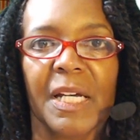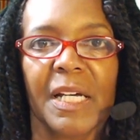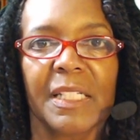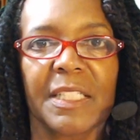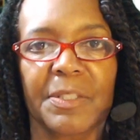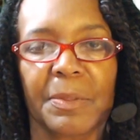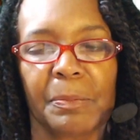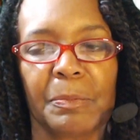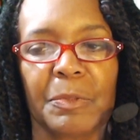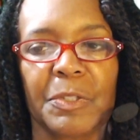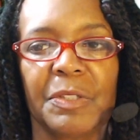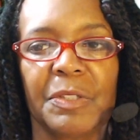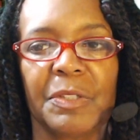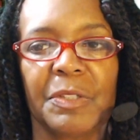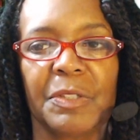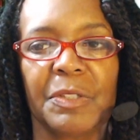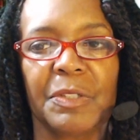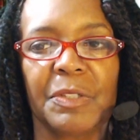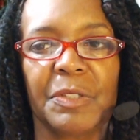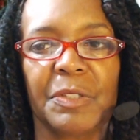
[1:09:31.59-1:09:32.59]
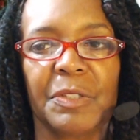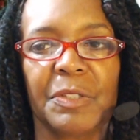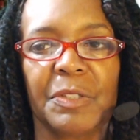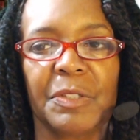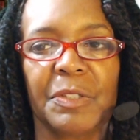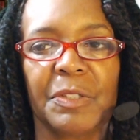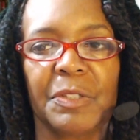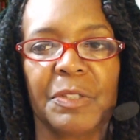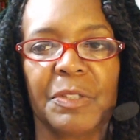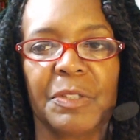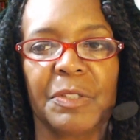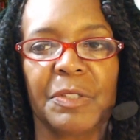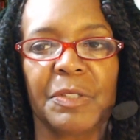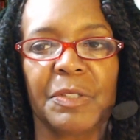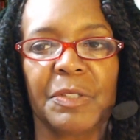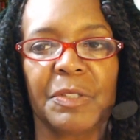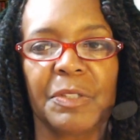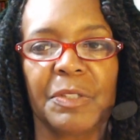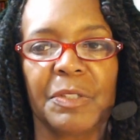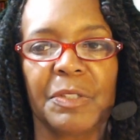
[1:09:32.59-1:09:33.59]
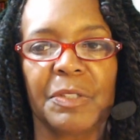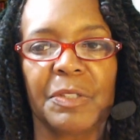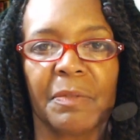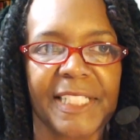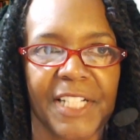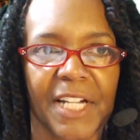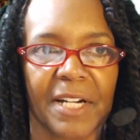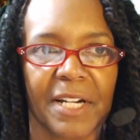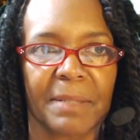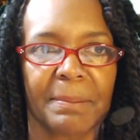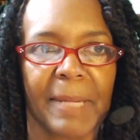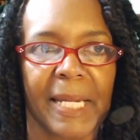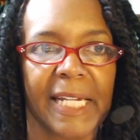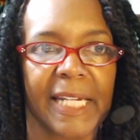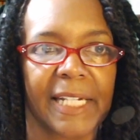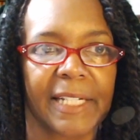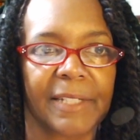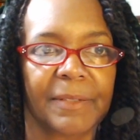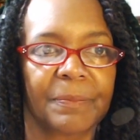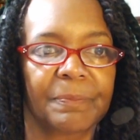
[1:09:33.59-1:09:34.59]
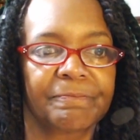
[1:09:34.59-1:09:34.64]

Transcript: to develop him into a fine young man.